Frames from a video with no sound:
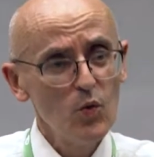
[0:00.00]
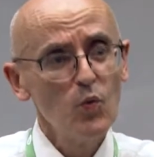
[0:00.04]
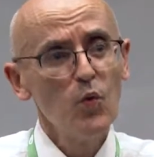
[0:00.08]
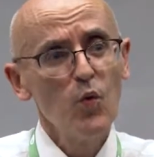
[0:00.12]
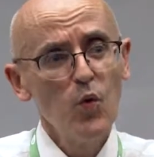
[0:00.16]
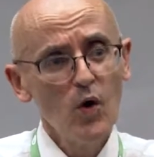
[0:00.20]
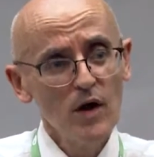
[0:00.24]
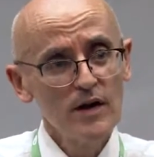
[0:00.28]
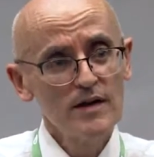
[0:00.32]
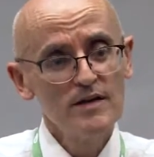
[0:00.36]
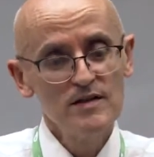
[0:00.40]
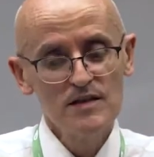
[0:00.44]

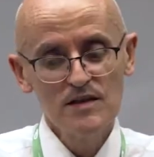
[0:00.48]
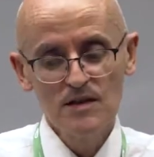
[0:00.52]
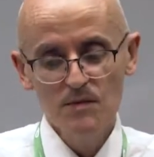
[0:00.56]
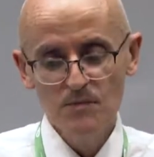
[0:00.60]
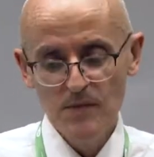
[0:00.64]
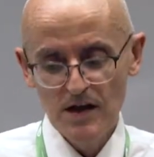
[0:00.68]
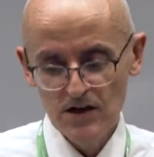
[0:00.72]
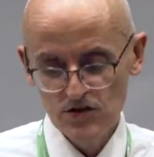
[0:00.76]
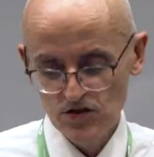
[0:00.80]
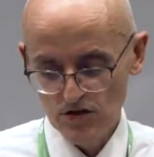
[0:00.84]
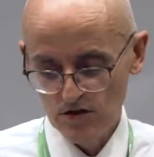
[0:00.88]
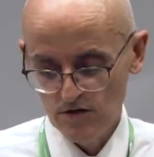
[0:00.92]
what is the
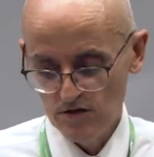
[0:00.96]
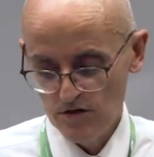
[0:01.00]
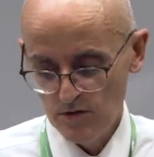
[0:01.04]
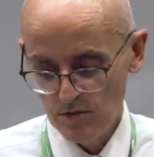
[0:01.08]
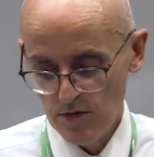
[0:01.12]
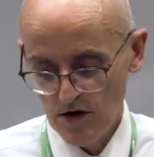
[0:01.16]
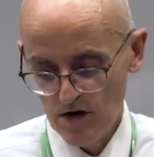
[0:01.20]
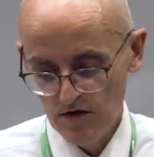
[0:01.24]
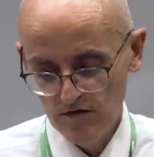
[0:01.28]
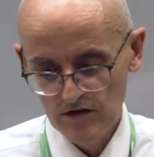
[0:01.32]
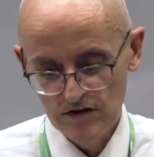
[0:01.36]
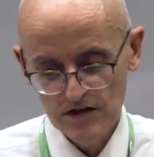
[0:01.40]
measure for
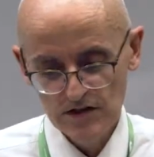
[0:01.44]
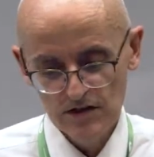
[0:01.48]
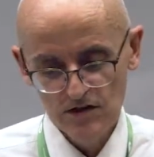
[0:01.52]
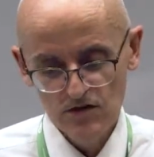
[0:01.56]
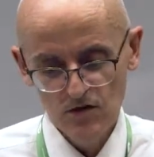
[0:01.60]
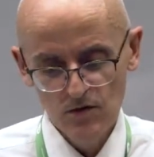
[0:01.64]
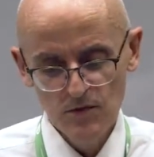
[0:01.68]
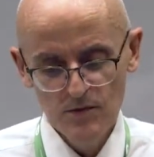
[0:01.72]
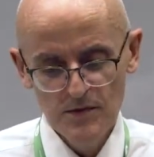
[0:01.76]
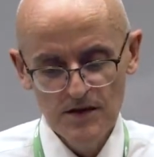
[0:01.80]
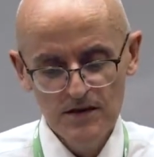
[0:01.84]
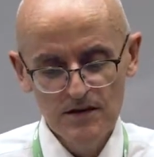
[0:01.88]
poverty?
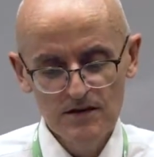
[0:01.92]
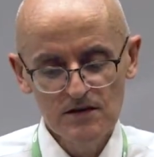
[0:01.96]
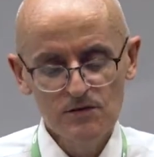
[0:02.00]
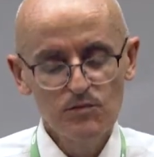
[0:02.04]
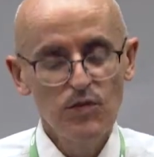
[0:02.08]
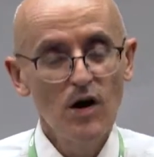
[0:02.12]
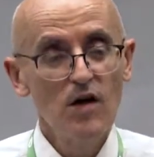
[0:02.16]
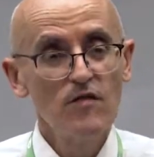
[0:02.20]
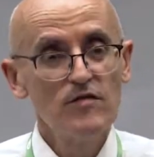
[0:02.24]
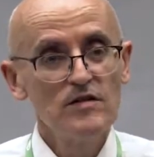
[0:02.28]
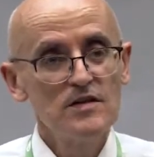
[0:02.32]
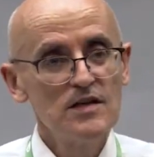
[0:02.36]
So, I mean, this
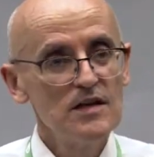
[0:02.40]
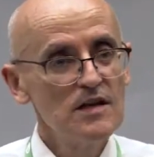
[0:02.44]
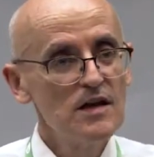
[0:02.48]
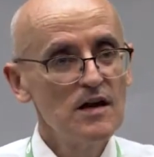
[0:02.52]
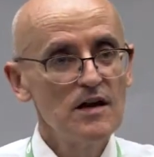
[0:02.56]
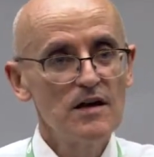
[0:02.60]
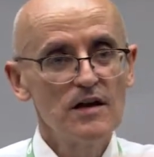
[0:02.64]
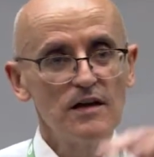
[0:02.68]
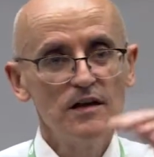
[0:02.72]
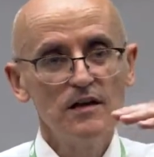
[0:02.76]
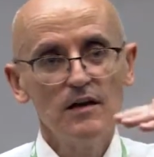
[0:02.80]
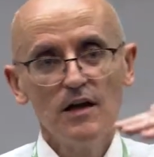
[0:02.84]
poverty
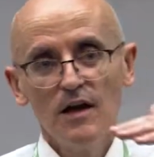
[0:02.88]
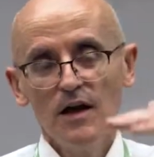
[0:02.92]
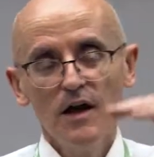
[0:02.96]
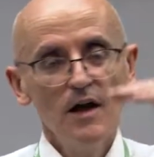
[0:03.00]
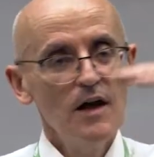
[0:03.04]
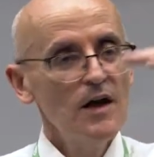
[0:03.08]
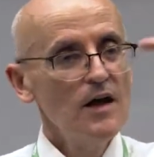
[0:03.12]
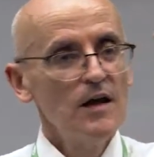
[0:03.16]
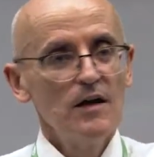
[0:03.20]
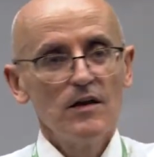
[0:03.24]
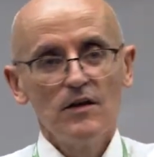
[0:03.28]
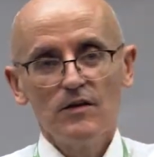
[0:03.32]
line,
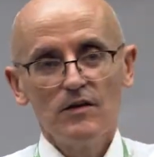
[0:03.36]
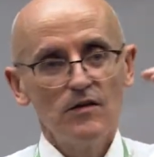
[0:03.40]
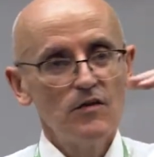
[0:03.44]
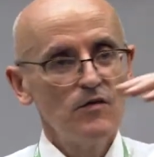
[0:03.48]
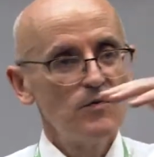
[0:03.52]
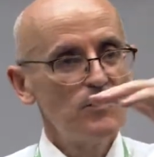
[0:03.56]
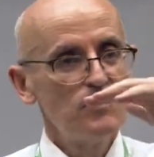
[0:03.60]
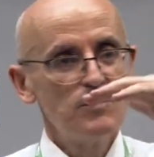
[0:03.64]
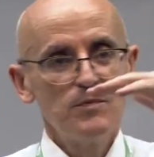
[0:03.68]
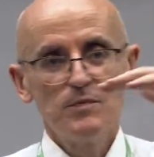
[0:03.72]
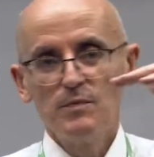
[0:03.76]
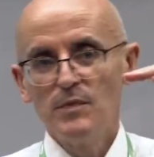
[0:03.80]

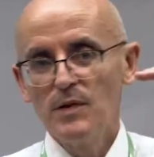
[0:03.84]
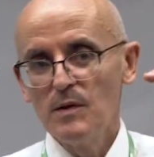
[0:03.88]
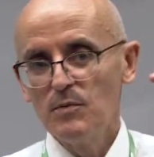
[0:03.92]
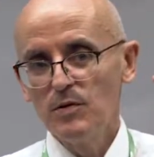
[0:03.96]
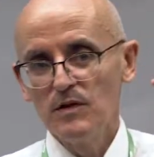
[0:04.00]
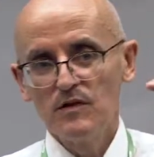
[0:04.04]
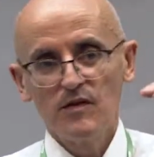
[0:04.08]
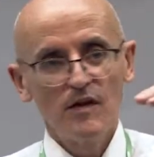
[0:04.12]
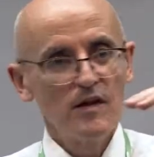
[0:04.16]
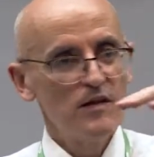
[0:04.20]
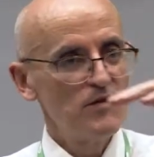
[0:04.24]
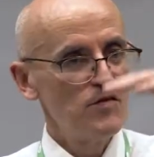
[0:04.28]
there's
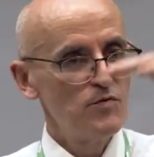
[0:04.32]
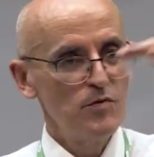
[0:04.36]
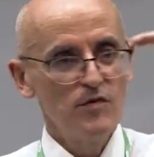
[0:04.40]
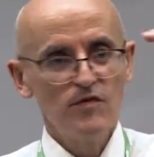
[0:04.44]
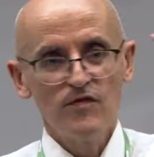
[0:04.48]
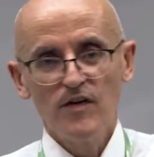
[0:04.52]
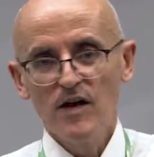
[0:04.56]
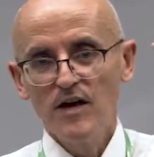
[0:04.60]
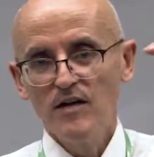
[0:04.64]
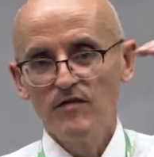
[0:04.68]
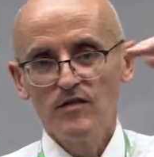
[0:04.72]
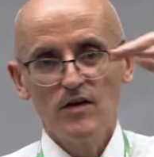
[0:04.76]
people saying it should be
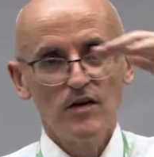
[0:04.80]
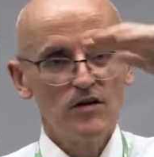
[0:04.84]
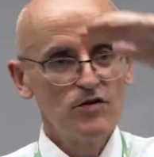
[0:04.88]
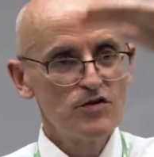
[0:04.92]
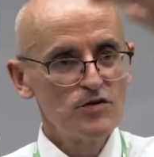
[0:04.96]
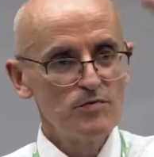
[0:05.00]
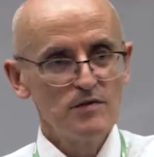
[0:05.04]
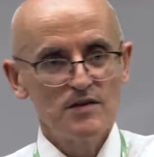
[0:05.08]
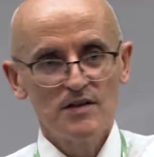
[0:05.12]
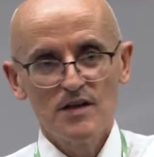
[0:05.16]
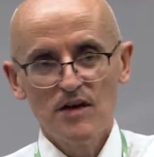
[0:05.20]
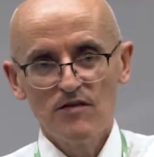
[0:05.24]
$5, it
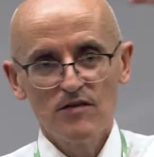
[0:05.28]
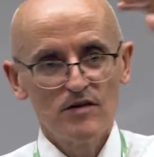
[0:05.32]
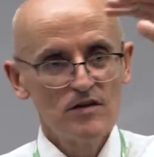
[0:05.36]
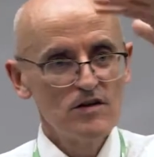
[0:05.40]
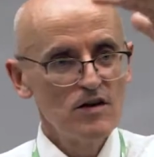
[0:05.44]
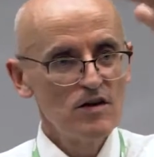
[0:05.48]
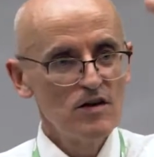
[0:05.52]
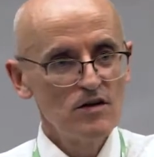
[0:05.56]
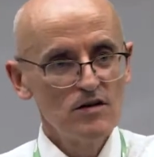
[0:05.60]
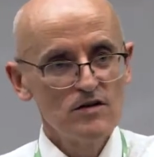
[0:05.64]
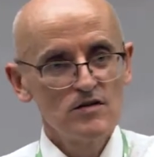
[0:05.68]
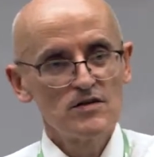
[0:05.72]
should be
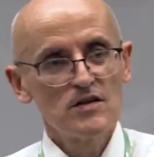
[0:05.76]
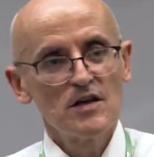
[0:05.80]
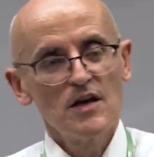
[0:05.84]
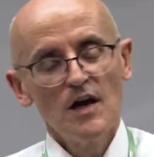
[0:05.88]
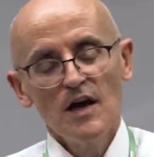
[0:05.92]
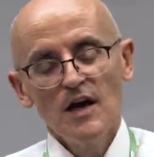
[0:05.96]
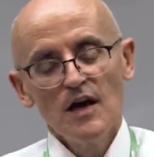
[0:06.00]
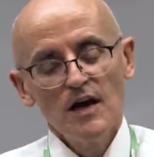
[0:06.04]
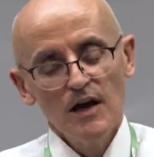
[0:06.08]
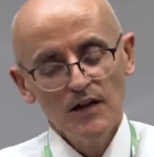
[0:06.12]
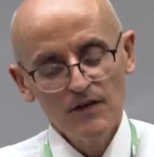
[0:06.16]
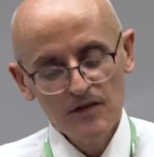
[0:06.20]
$7,
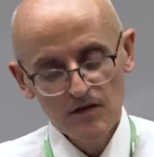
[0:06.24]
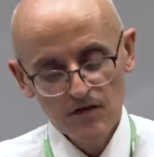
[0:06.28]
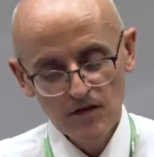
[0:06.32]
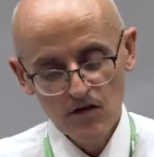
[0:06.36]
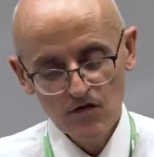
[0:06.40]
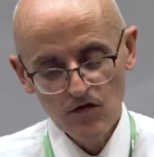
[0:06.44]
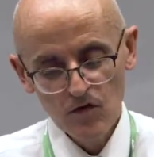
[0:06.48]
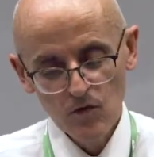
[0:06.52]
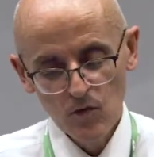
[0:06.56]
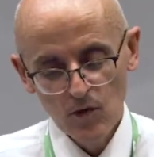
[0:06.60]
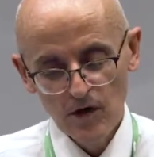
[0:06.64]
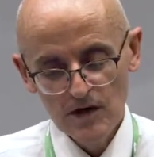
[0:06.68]
and there's
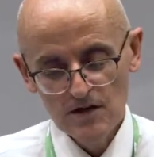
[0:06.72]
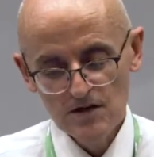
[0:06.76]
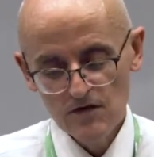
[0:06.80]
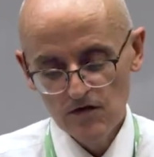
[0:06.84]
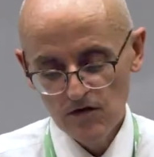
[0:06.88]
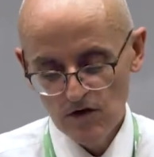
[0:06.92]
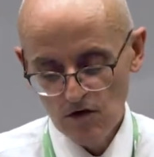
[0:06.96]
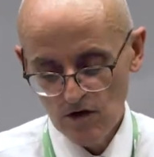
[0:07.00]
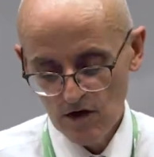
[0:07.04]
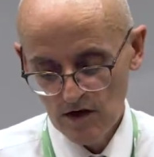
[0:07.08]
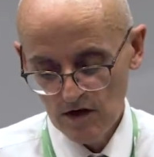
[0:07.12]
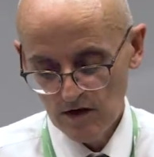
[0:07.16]
different ways of
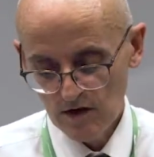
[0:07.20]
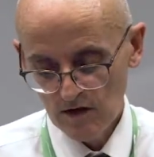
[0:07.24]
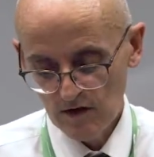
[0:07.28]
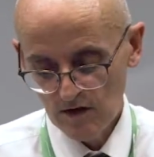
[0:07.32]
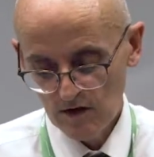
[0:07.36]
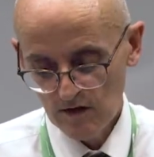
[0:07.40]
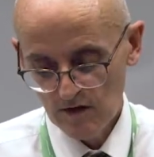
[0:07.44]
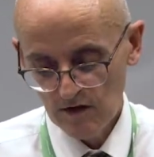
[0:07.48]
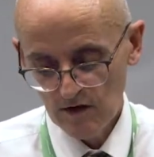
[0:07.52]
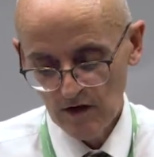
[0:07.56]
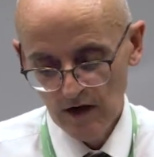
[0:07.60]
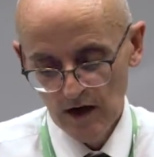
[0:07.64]
looking at
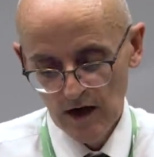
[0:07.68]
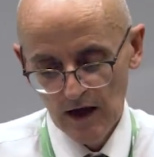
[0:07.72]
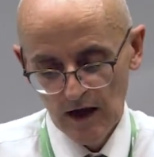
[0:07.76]
this.